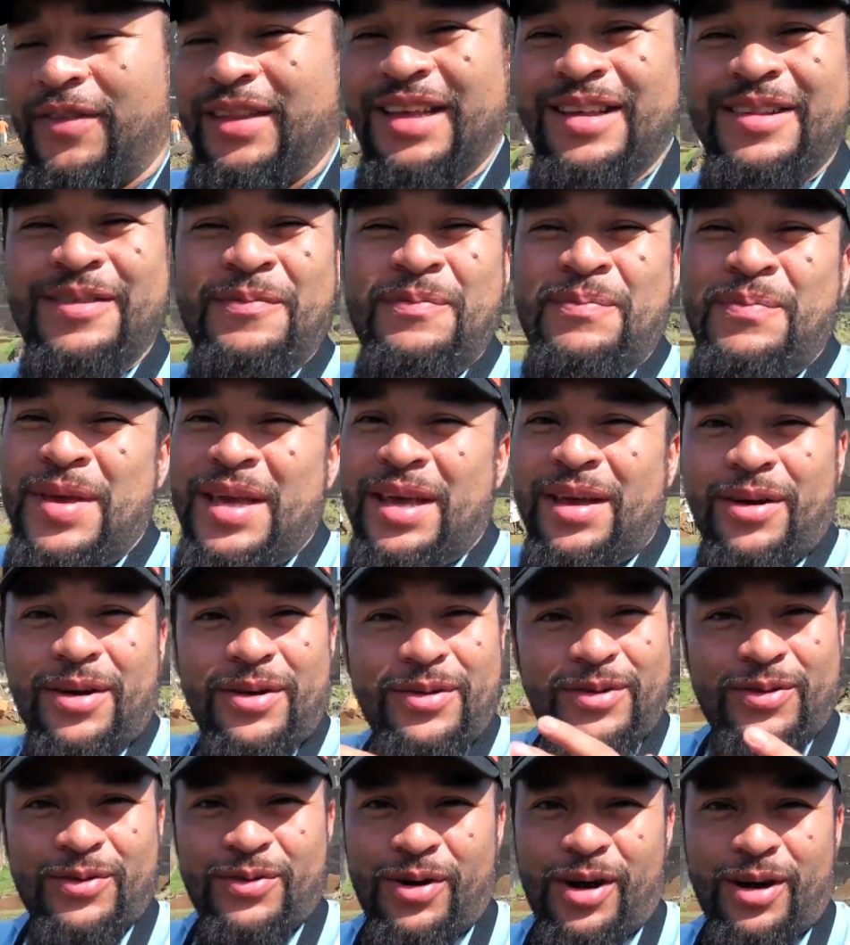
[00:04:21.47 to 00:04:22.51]
these bigger
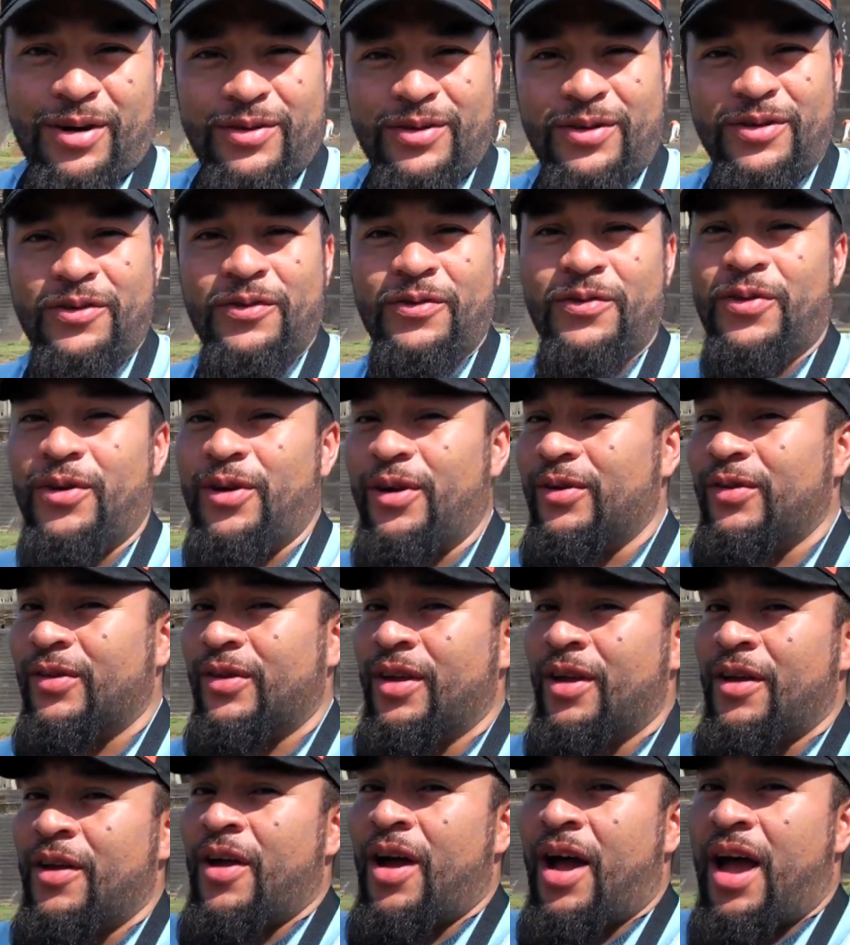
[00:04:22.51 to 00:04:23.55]
structures first
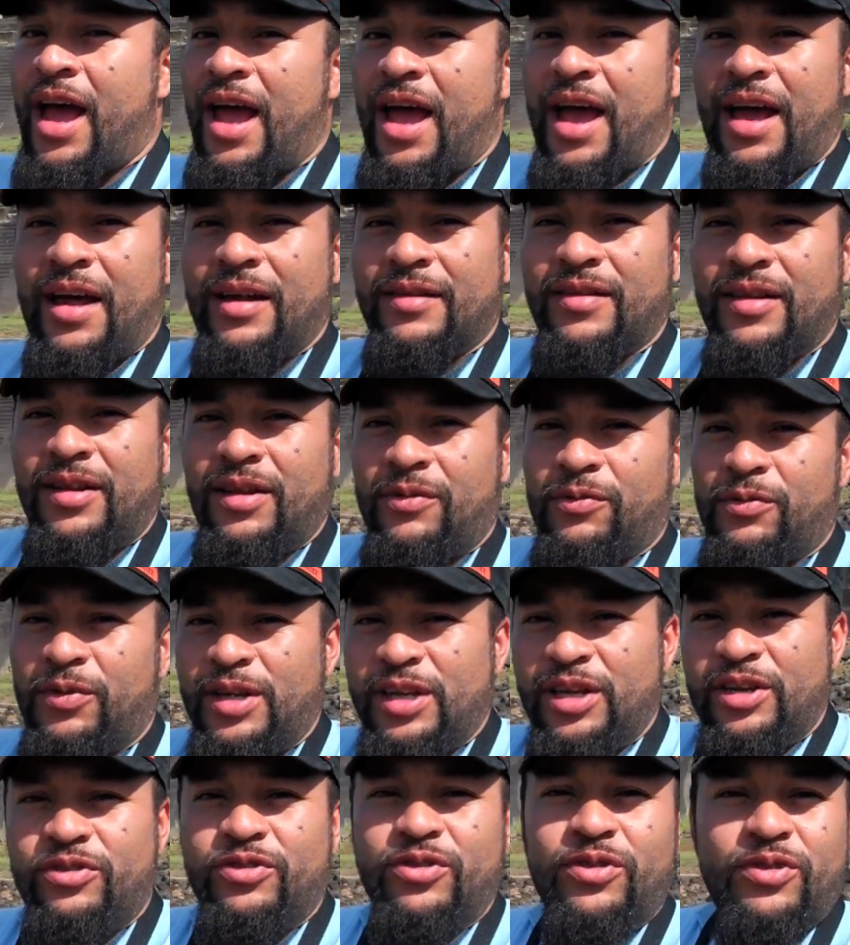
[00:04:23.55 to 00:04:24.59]
as
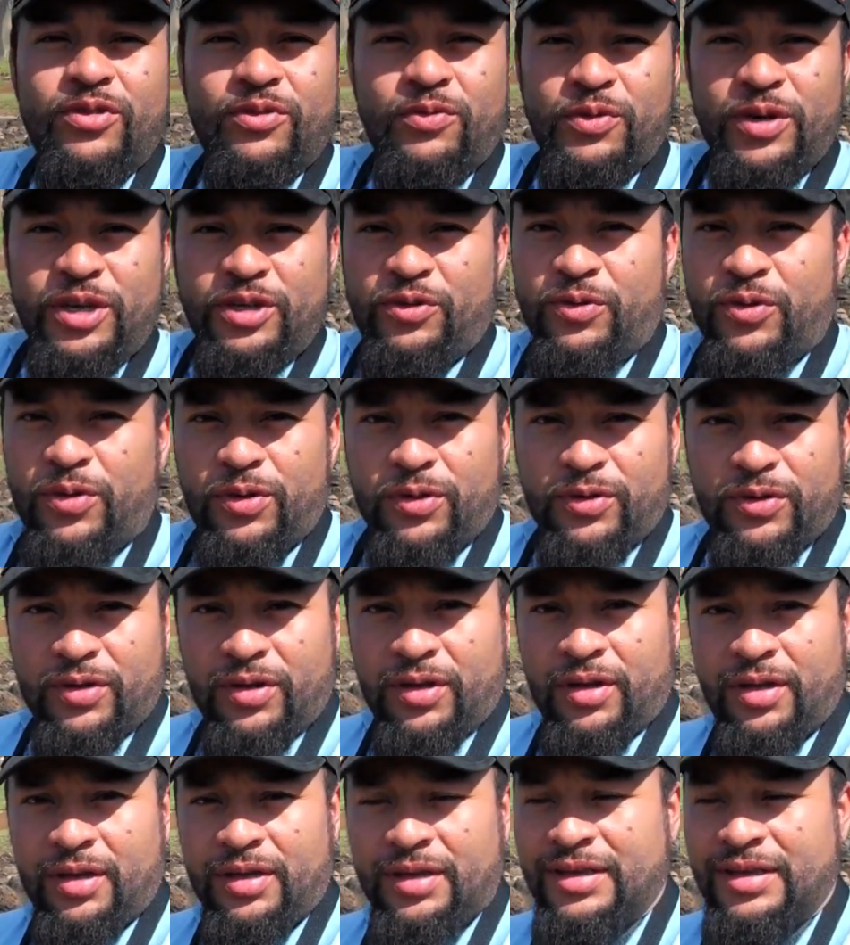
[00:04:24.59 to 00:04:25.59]
religious rituals,